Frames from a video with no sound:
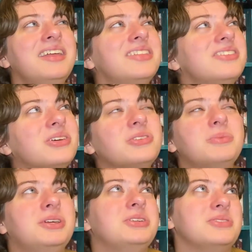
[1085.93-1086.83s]
this also
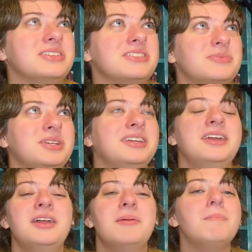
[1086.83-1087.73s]
made no sense to me.
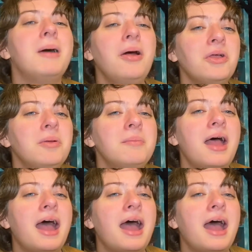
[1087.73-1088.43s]
Malcolm